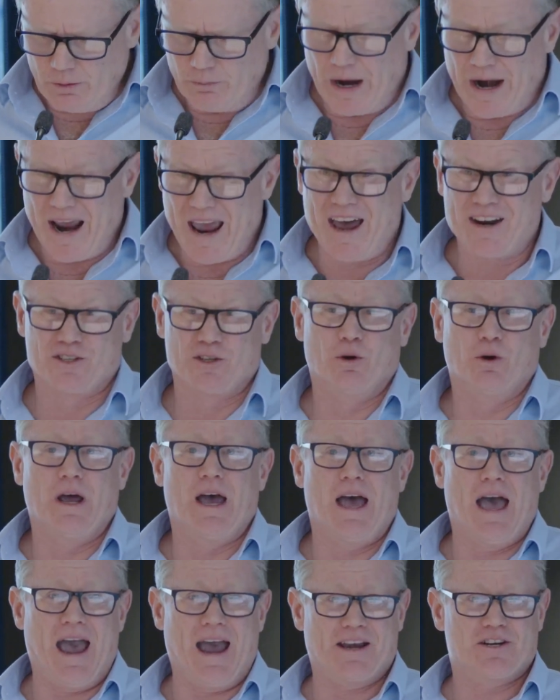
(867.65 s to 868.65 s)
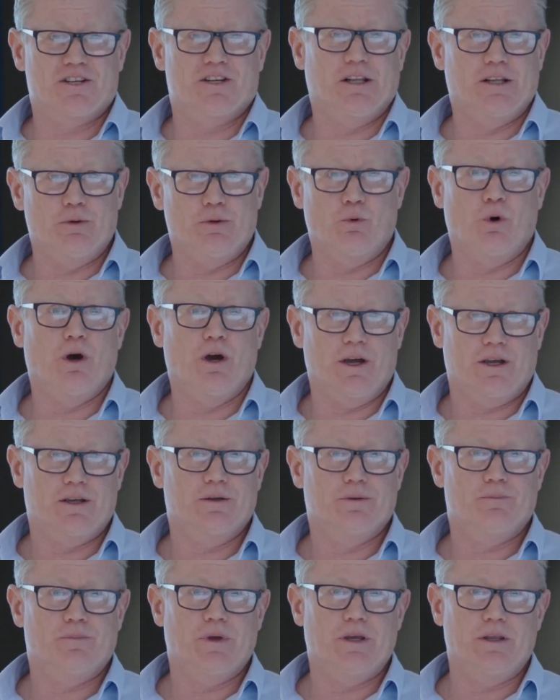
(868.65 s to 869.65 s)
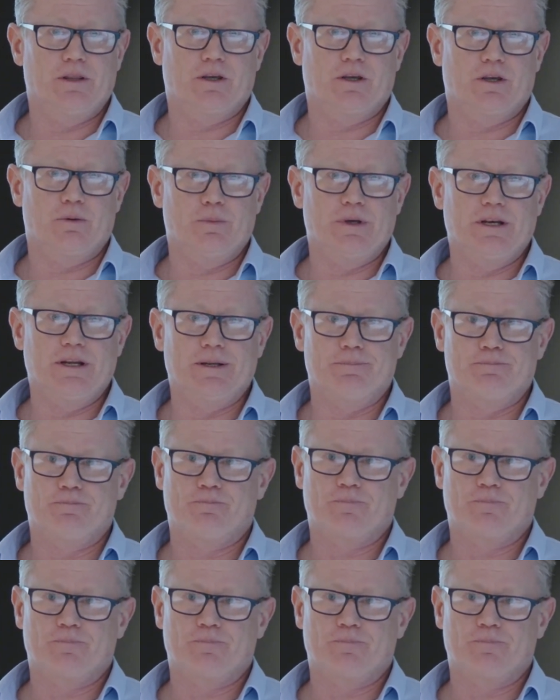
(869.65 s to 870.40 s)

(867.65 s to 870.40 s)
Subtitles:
But how does it actually work in the committee?